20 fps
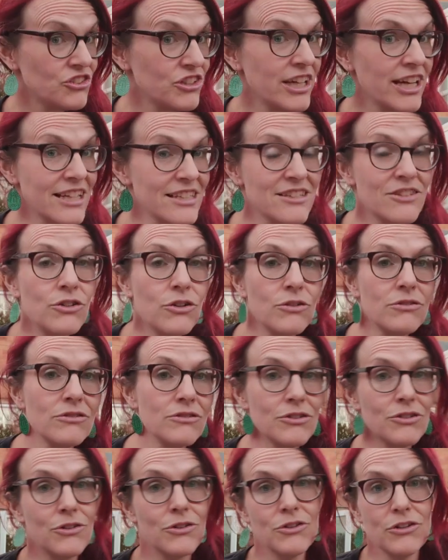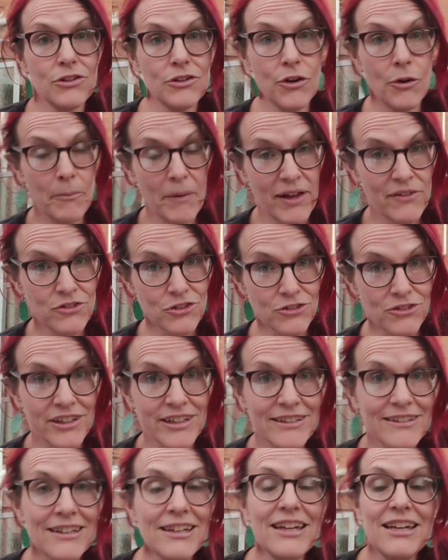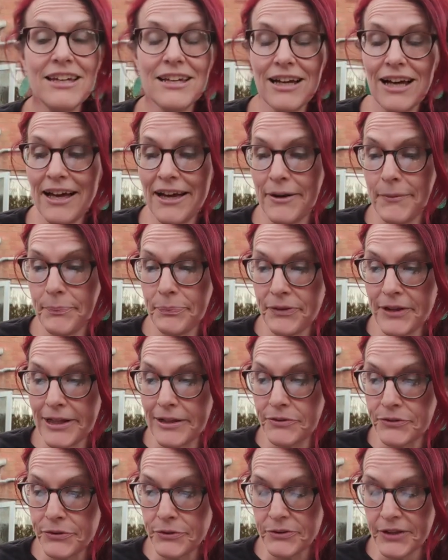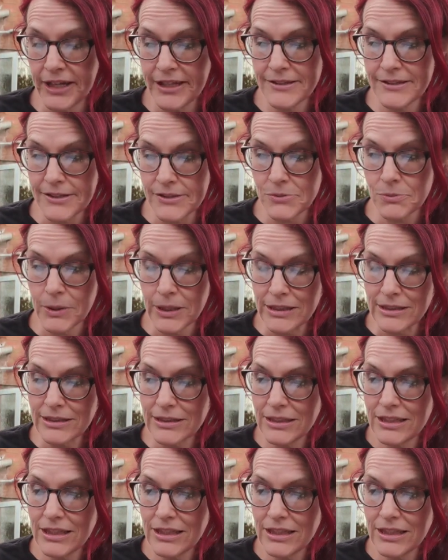she has not gotten her maths right, um, they'll know that as well.